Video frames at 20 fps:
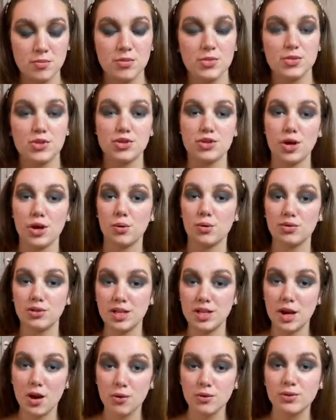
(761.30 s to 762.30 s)
So
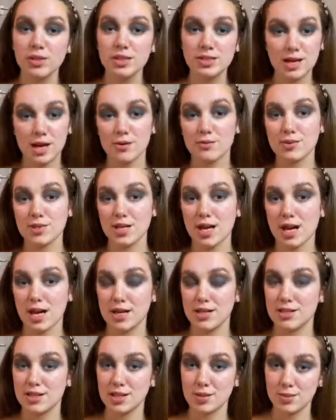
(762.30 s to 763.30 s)
the only downside
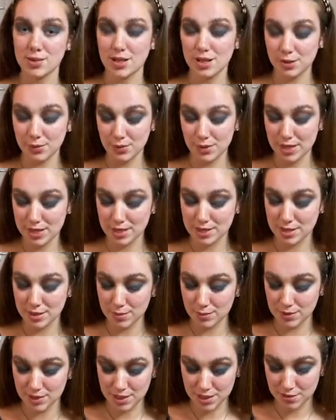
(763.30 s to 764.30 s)
to the Plouise
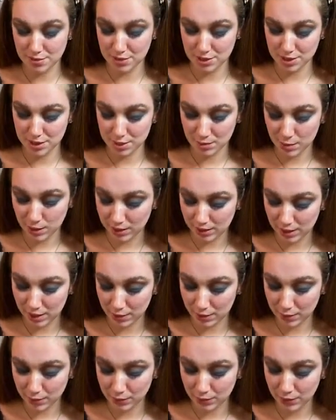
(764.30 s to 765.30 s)
Secrets in a palette,
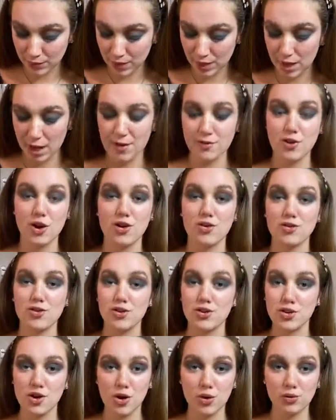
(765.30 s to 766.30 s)
I've got
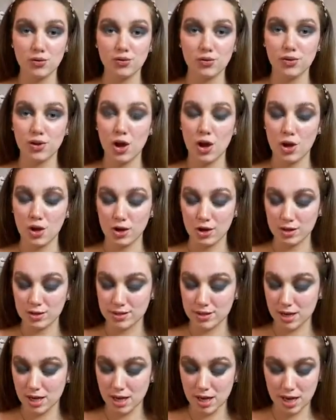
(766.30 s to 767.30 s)
no flaws
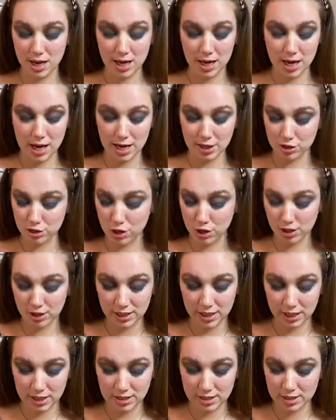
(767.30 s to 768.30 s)
at all
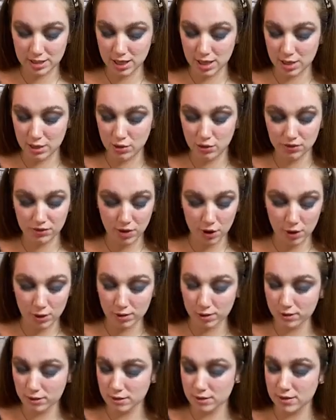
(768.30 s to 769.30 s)
against it, no
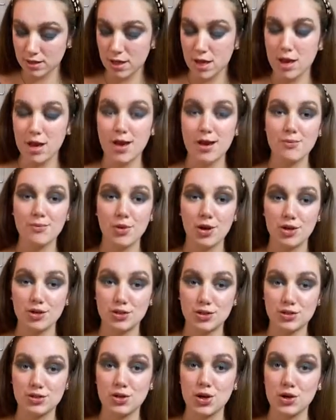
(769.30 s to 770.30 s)
faults, but it
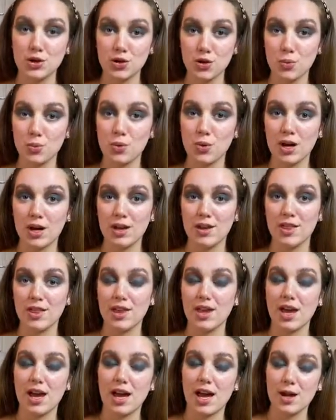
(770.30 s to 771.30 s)
does not come with
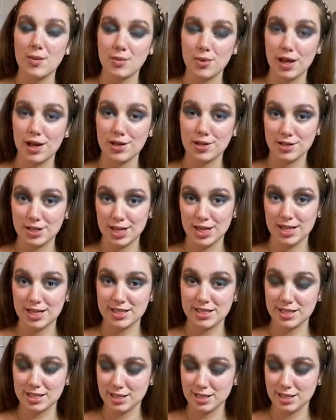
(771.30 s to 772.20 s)
a black shade.